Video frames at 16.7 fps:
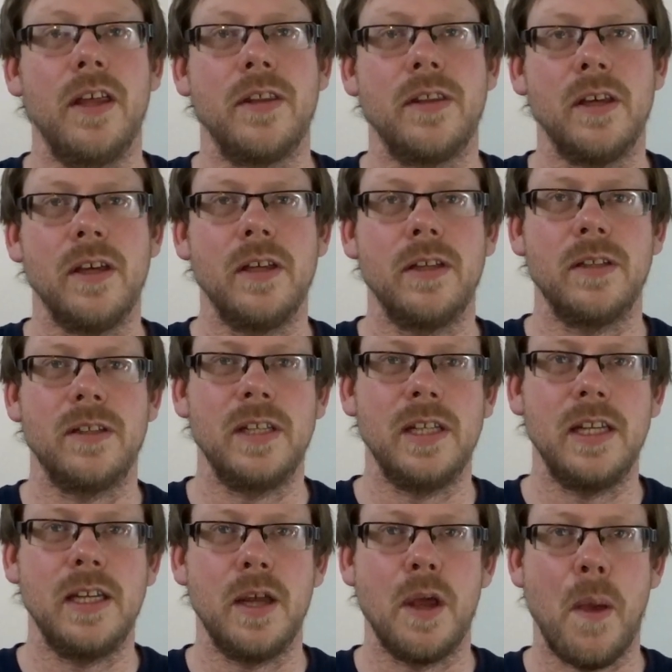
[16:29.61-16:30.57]
that
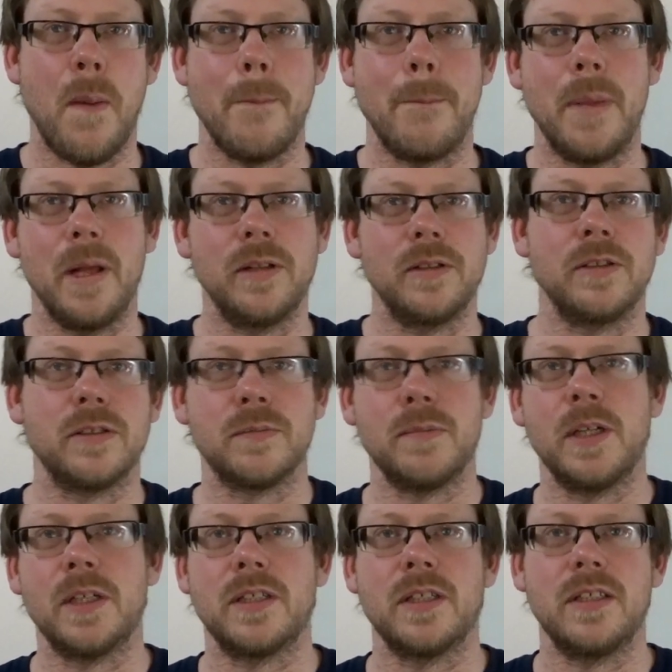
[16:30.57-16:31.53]
the Builders
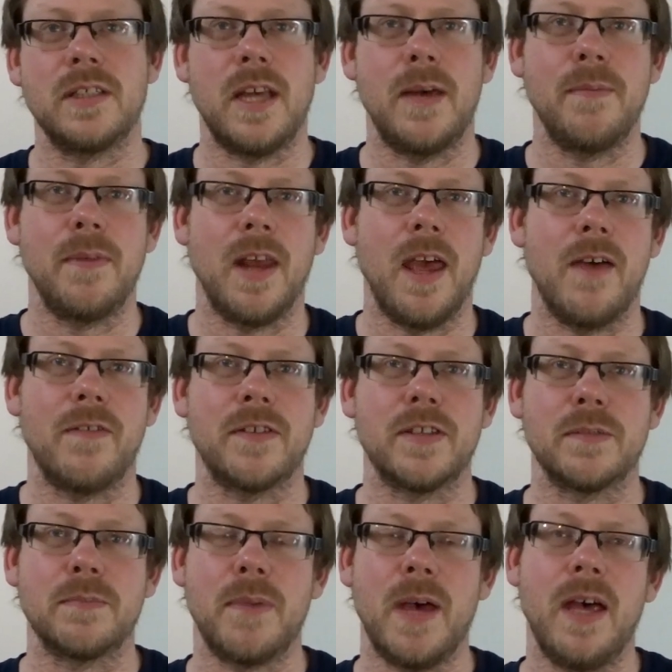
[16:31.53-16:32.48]
Merchant's MDF
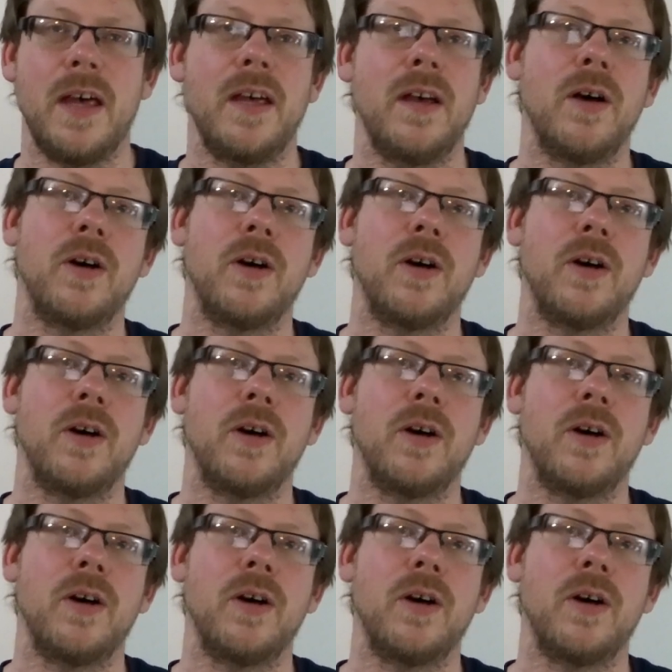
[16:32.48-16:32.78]
is better,